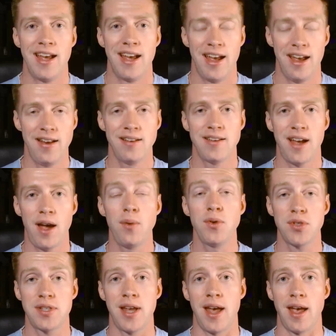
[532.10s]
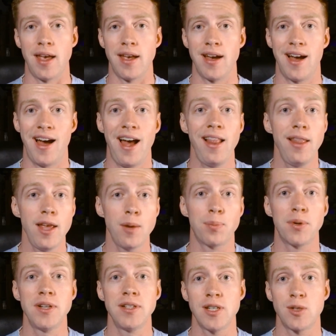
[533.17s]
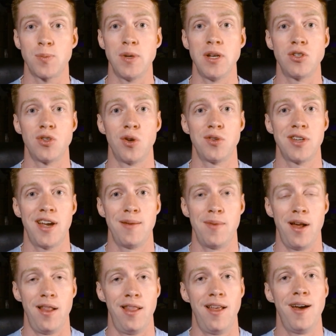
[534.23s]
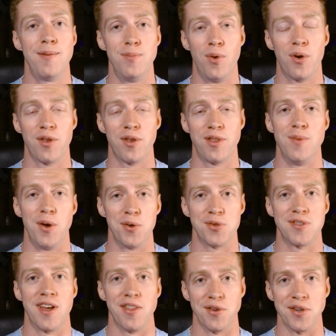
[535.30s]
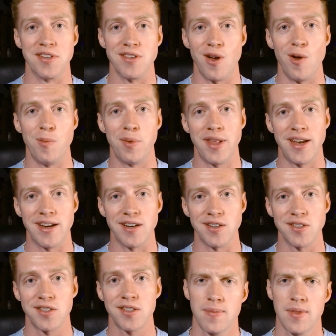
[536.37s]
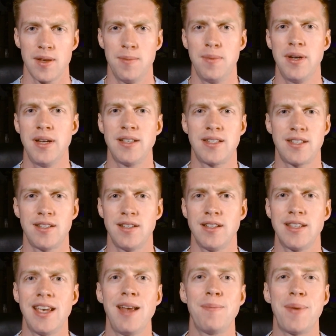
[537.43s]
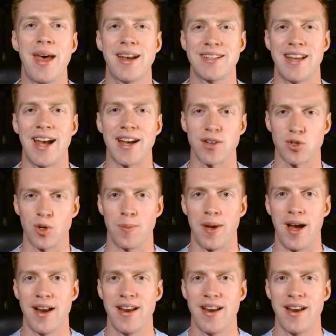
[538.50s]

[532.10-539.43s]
And I will say, I like Princess Peach Showtime a lot more than most other adult players. But to get back to Astro Bot,